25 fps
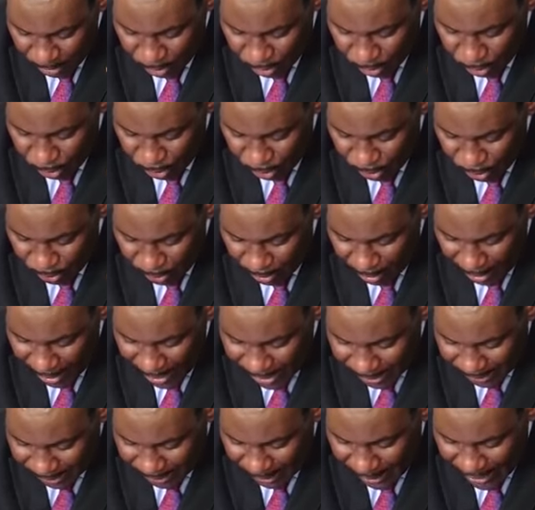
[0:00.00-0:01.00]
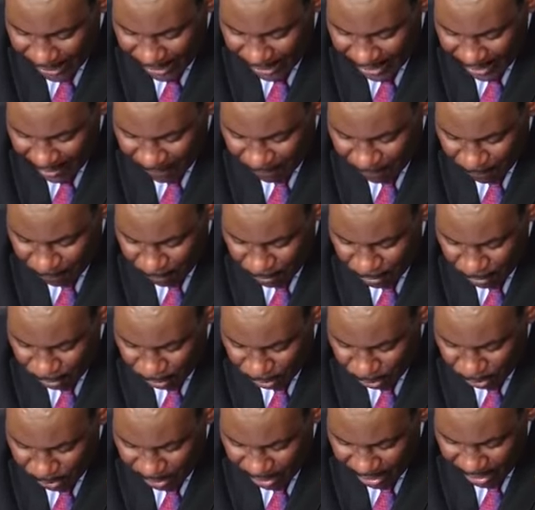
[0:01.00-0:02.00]
To answer, therefore,
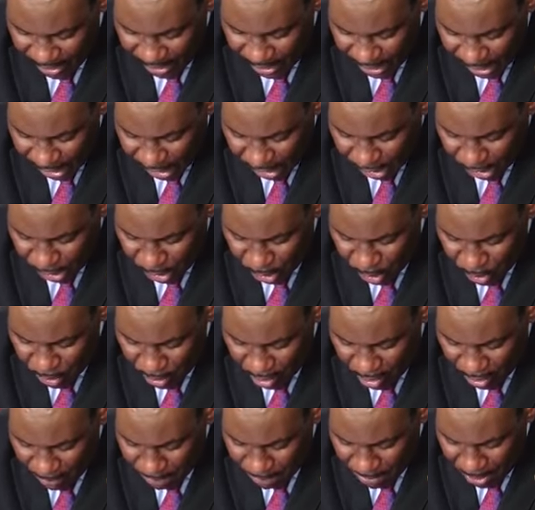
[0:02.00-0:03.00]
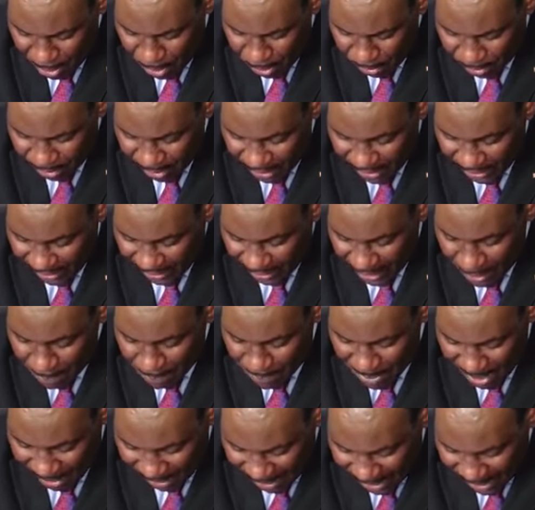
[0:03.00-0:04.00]
to the issue about the gay
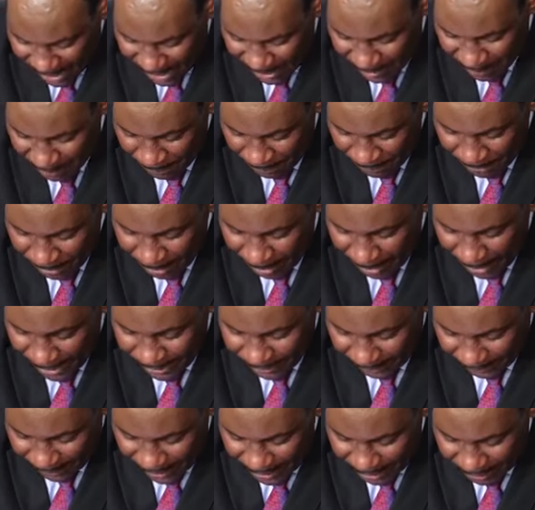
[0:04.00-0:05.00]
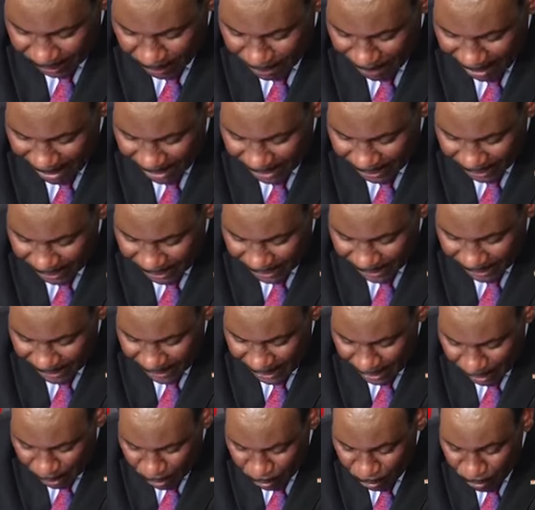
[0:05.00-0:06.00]
parade as raised by
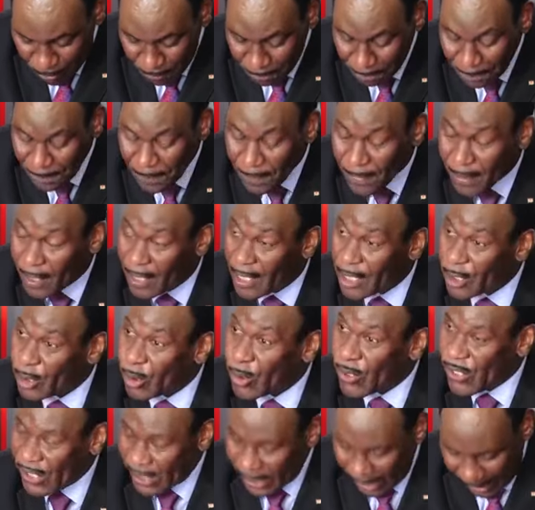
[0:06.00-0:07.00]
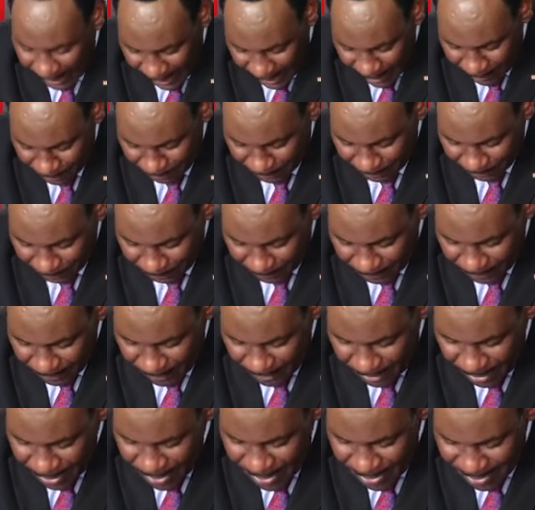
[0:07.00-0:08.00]
Citizen Go, is to say
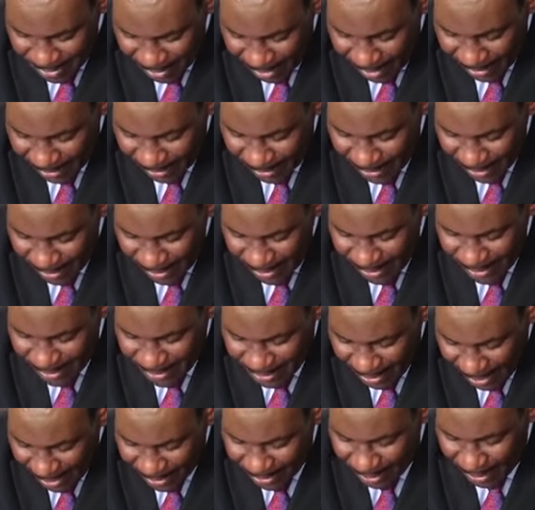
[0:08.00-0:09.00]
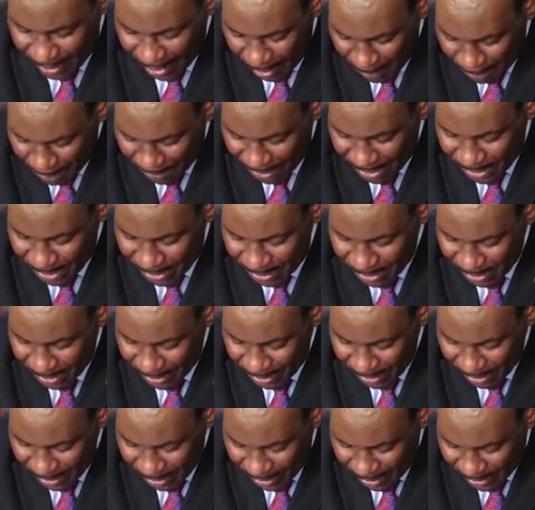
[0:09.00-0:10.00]
that that happened
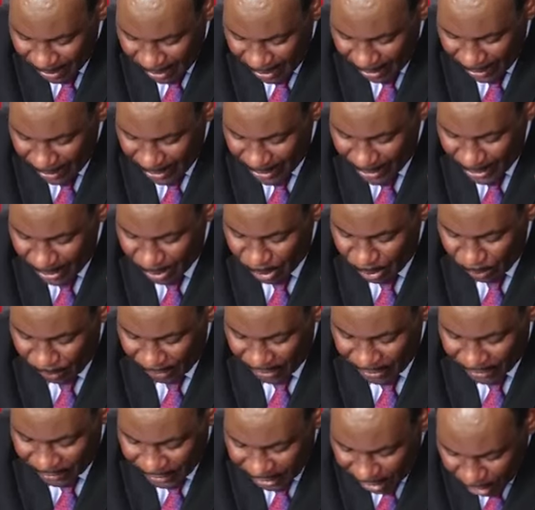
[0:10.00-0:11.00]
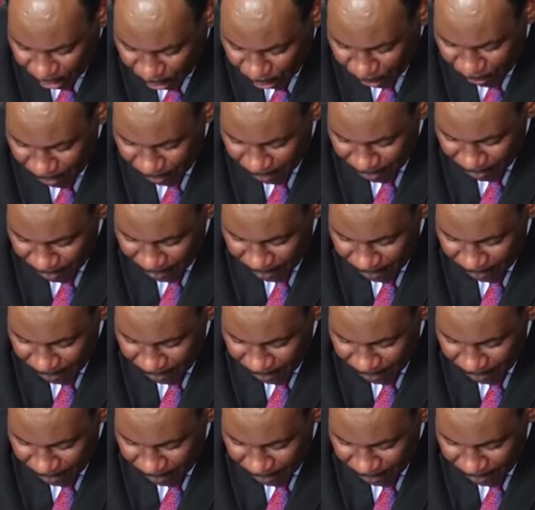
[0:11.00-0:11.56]
in another jurisdiction.